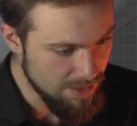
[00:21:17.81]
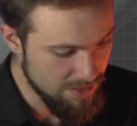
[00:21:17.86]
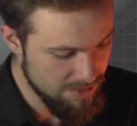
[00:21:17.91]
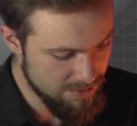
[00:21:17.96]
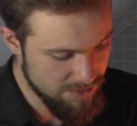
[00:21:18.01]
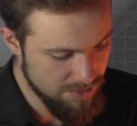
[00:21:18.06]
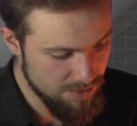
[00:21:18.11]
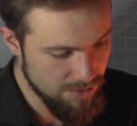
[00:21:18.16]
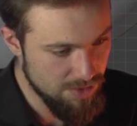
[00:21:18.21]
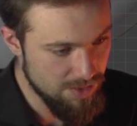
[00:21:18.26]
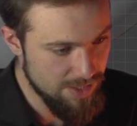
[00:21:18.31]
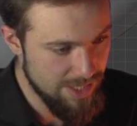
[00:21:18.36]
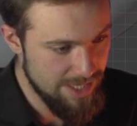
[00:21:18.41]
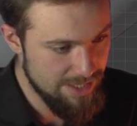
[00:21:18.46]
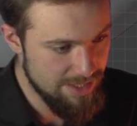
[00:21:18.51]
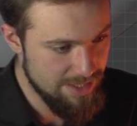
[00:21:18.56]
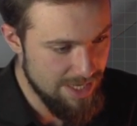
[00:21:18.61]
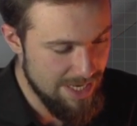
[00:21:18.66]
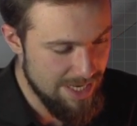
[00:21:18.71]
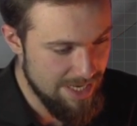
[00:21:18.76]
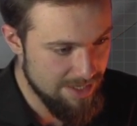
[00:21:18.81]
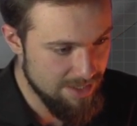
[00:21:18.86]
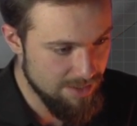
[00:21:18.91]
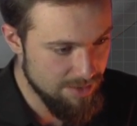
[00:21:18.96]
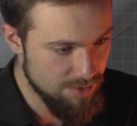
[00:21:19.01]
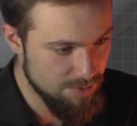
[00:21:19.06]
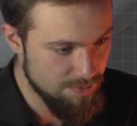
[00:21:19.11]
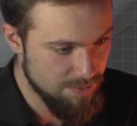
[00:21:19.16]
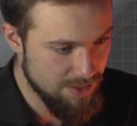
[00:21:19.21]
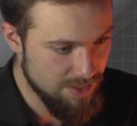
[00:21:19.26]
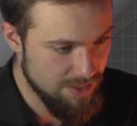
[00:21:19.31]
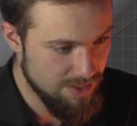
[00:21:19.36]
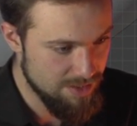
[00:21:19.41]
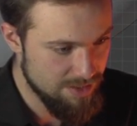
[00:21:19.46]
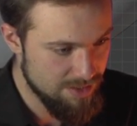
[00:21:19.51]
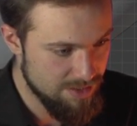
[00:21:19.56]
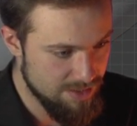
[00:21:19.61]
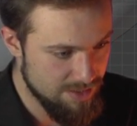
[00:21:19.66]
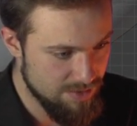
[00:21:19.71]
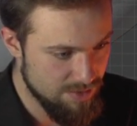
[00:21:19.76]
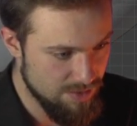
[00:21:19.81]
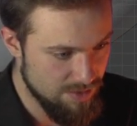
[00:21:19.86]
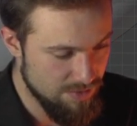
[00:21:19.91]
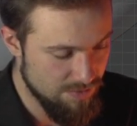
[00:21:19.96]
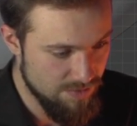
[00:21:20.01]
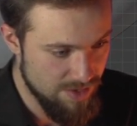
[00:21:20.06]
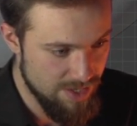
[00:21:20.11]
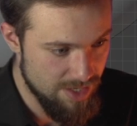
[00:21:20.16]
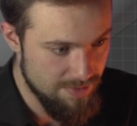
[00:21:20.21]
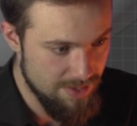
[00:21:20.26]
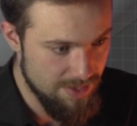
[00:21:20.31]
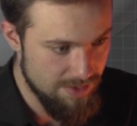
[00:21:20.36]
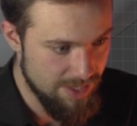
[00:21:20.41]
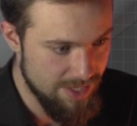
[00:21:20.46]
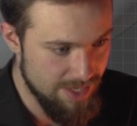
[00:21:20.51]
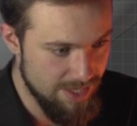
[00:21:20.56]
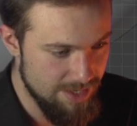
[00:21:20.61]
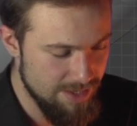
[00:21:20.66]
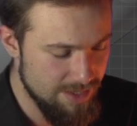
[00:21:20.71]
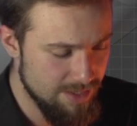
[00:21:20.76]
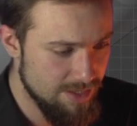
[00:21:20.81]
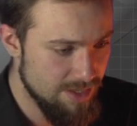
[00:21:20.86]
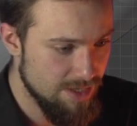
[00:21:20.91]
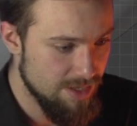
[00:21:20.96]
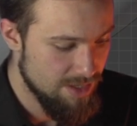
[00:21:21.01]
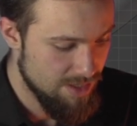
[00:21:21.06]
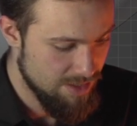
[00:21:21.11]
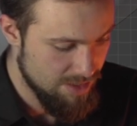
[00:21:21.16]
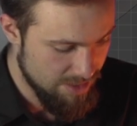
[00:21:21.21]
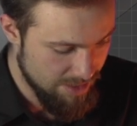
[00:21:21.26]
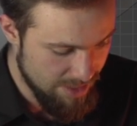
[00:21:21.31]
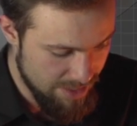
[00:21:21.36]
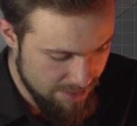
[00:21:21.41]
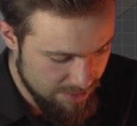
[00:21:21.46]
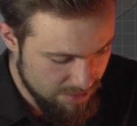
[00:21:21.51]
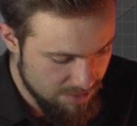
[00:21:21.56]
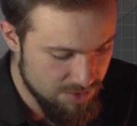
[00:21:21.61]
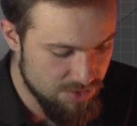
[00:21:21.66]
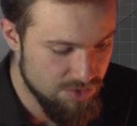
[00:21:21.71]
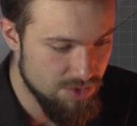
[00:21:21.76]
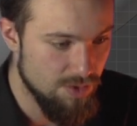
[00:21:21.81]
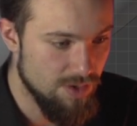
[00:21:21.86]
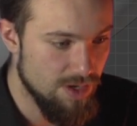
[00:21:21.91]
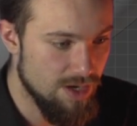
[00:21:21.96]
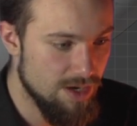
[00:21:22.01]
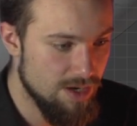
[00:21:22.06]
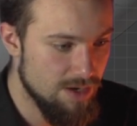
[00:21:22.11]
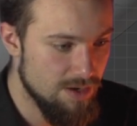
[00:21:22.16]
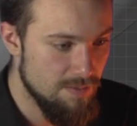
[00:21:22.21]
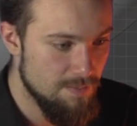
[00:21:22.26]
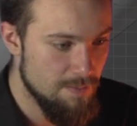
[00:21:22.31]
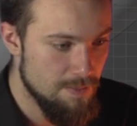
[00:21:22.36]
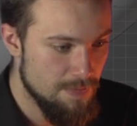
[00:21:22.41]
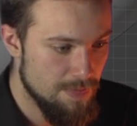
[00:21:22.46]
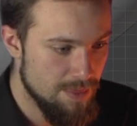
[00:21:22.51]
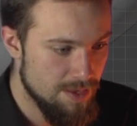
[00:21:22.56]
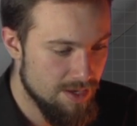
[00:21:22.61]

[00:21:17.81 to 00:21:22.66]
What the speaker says: So go ahead and add a loop cut right about here. Again, Control R,